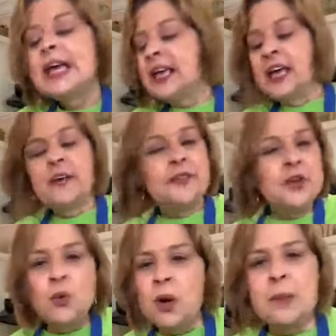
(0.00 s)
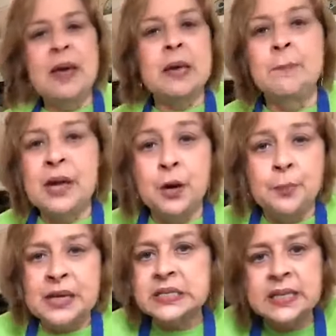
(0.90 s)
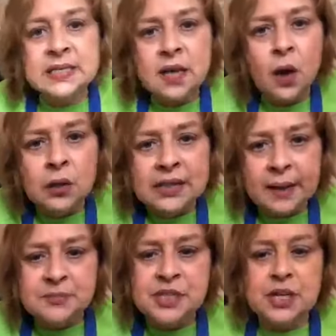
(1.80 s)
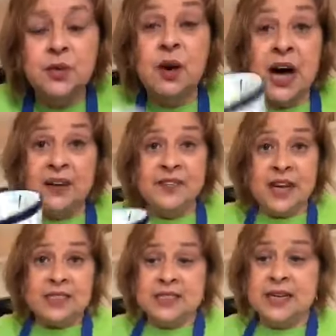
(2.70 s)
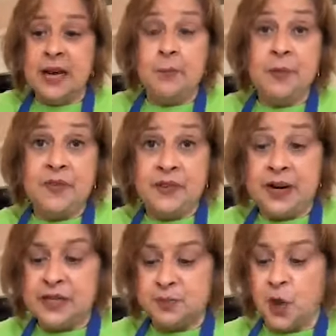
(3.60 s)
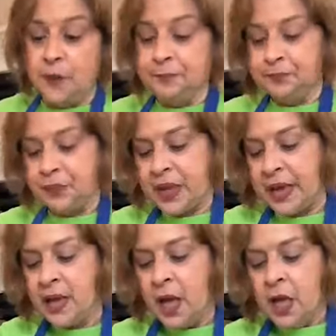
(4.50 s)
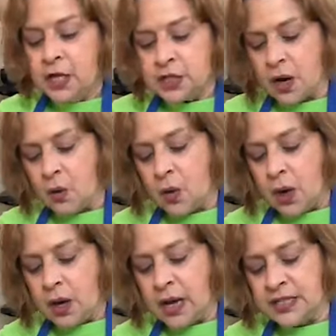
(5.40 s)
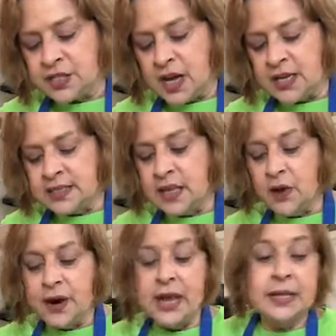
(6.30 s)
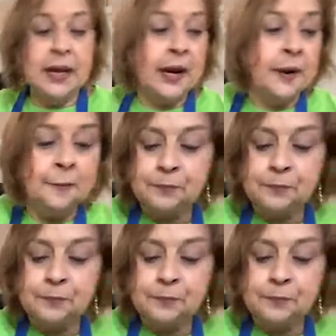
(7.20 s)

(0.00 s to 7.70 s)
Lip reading: If you want to make them bigger pieces, wholly up to you. I've diced it up very small, okay? So a stalk of celery in there.